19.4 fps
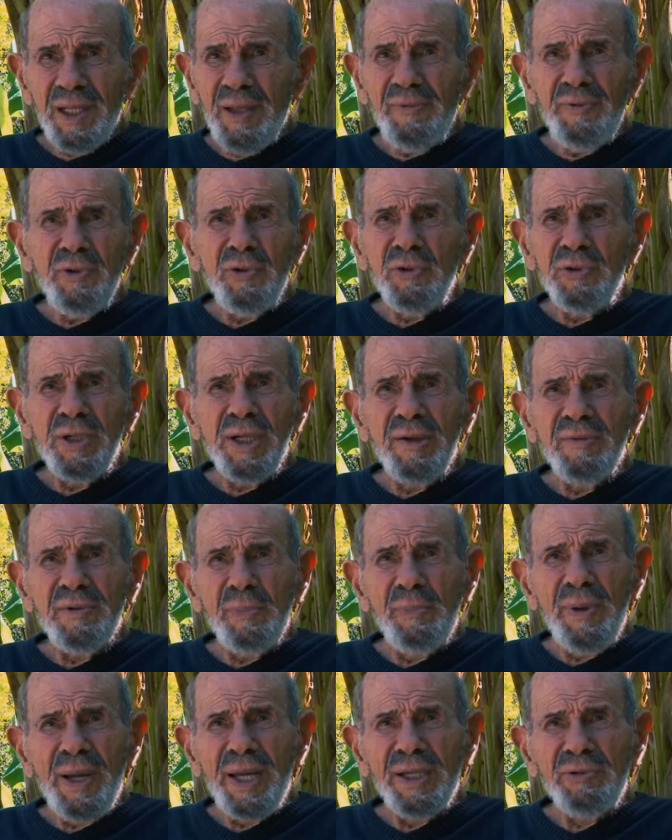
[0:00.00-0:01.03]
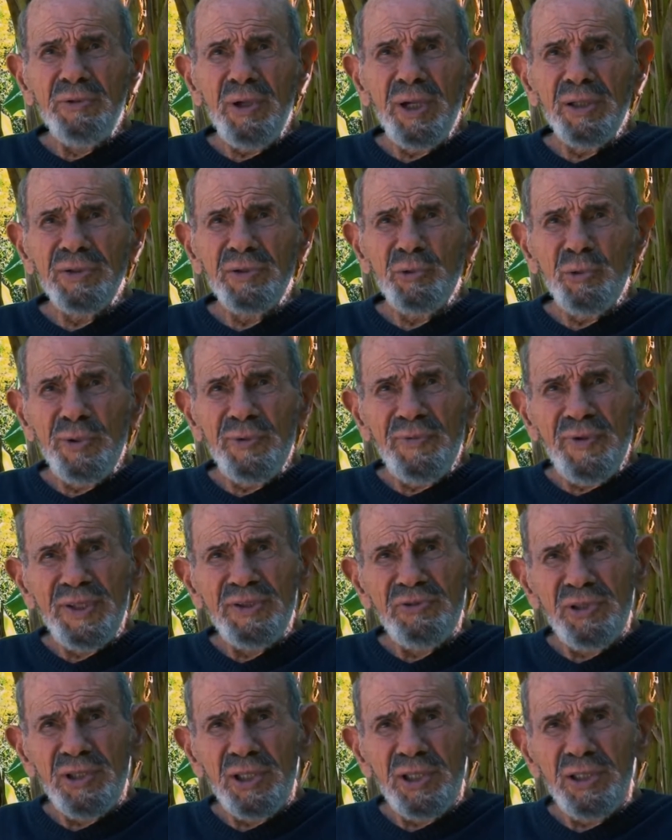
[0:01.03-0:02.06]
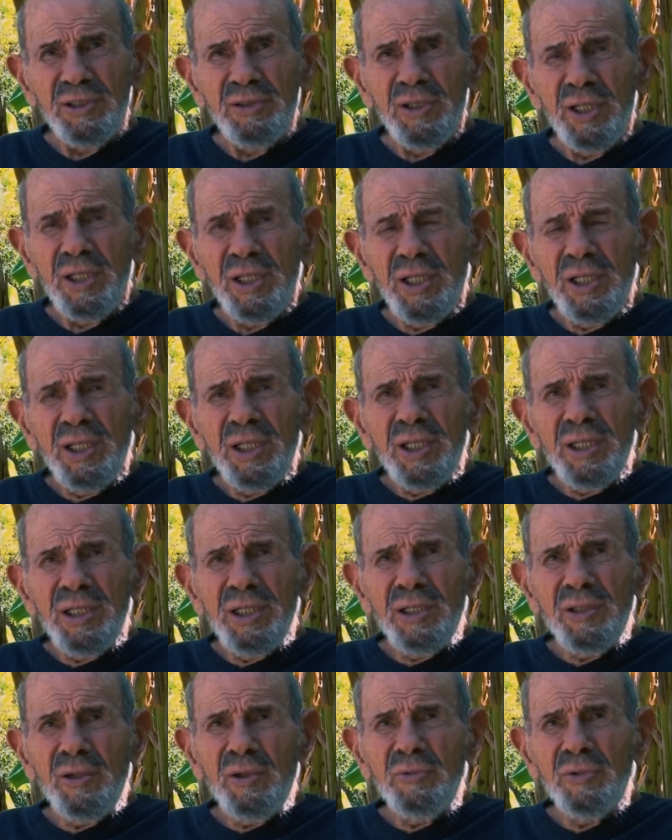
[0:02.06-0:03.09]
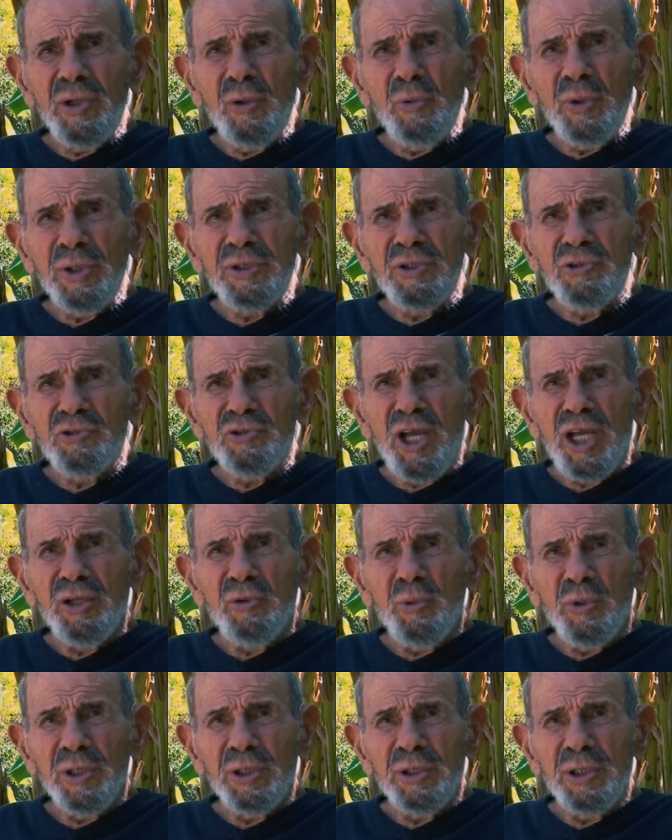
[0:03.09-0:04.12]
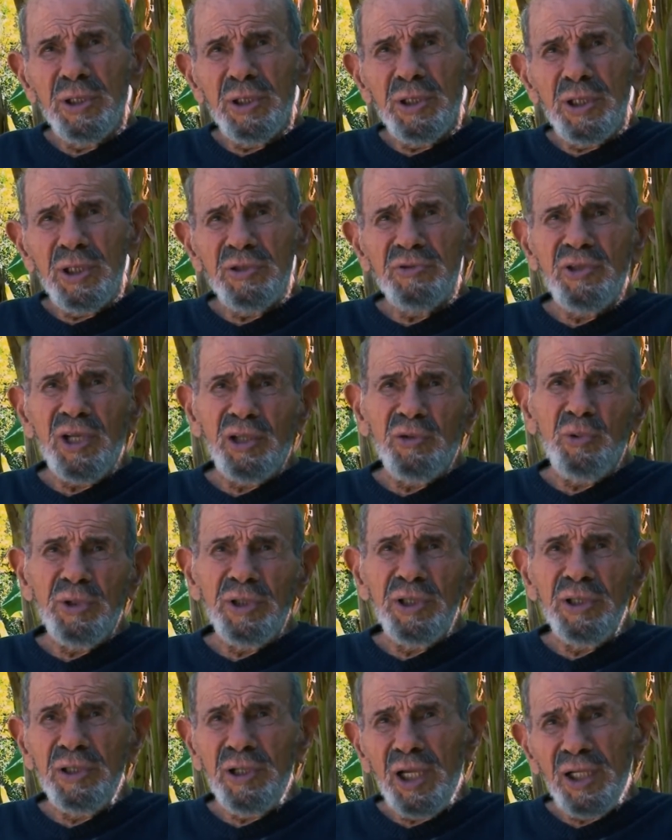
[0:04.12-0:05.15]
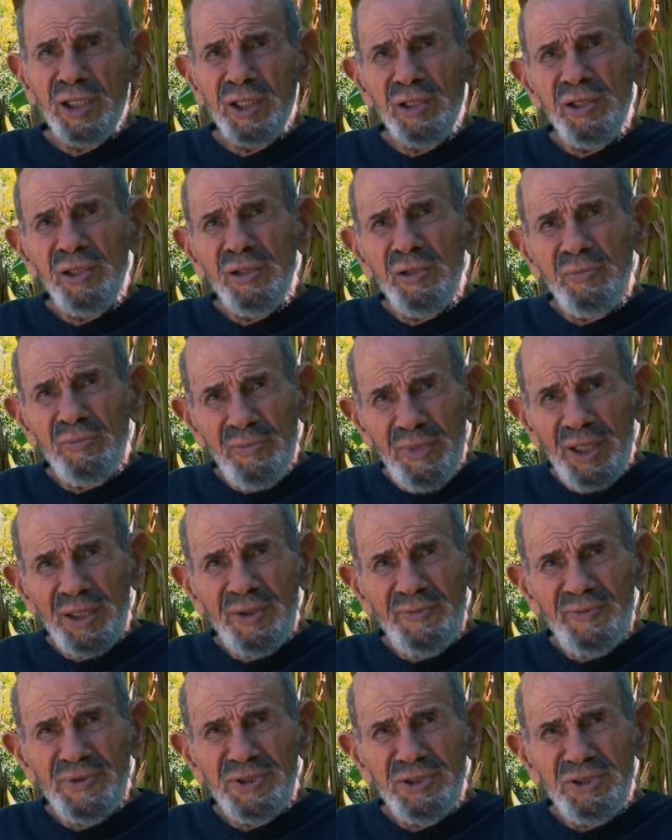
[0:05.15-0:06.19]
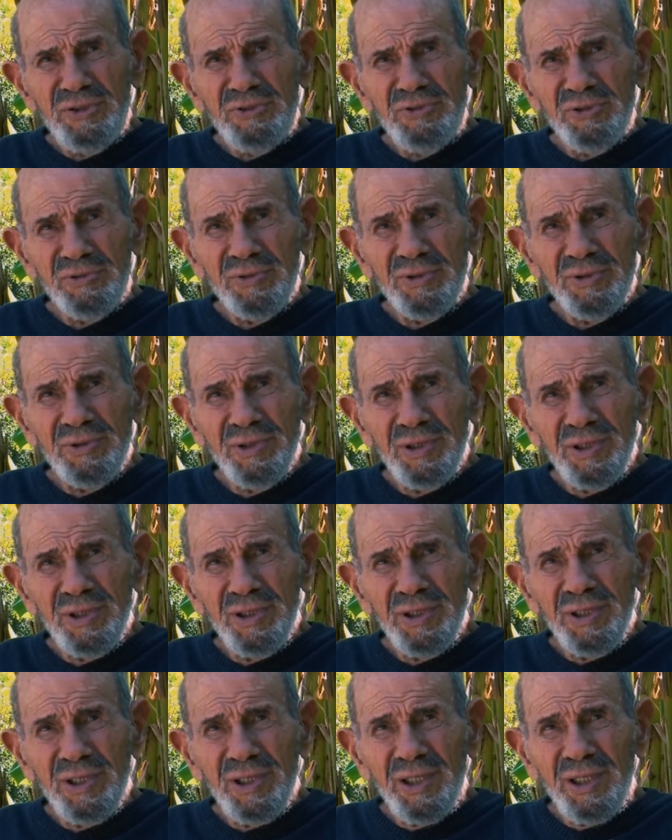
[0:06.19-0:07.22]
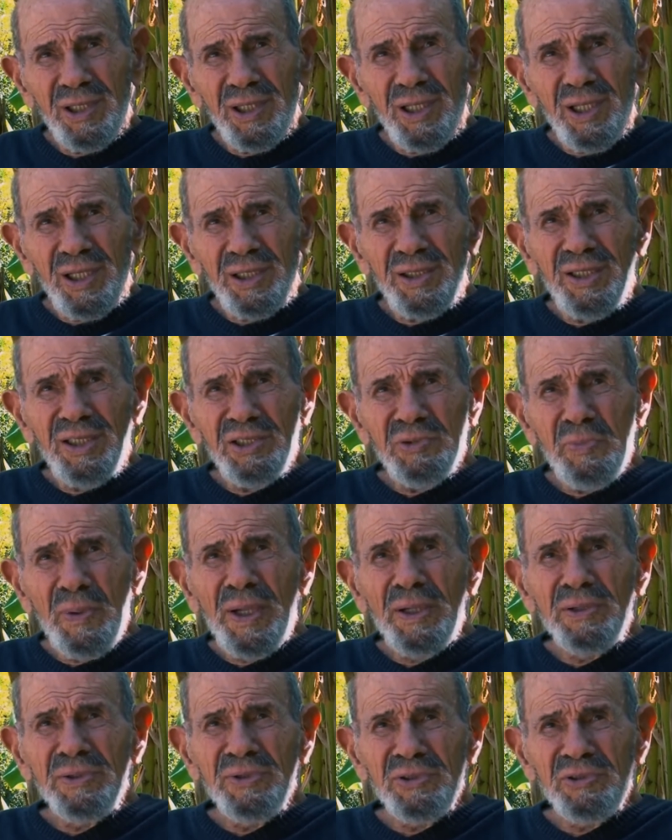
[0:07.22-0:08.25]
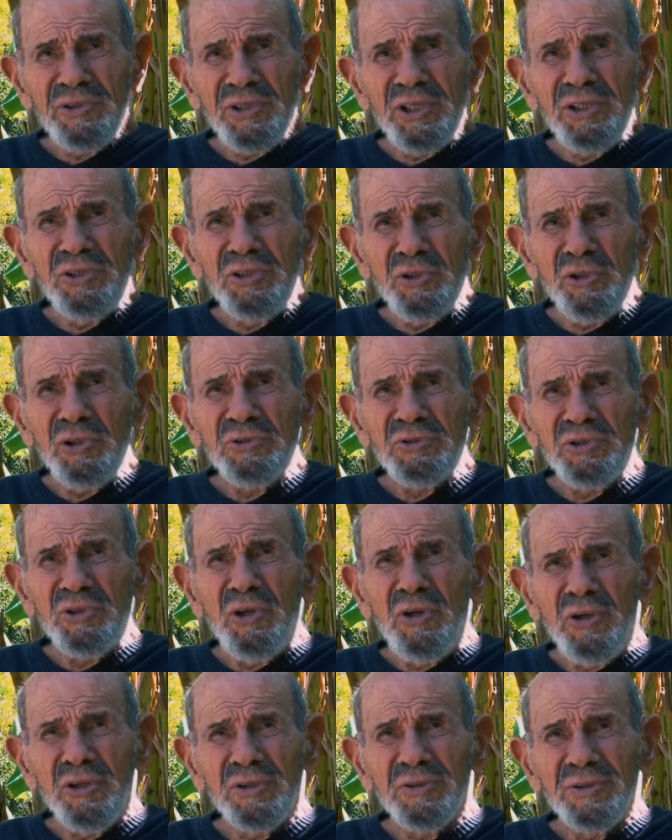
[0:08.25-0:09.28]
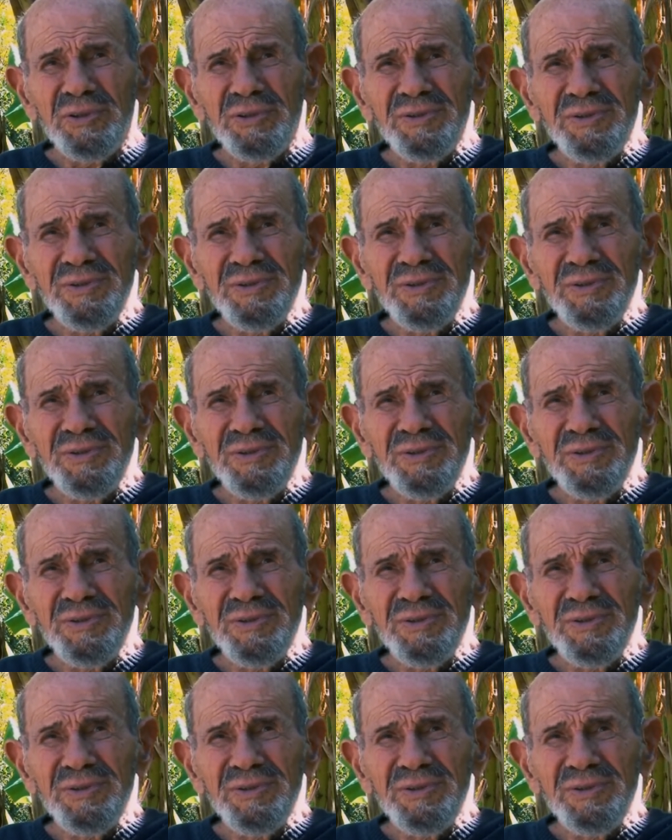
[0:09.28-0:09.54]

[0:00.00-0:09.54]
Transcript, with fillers: If you don't have the background to investigate, you don't know what to check with. You check with another metaphysician, and he's bound to sing your song.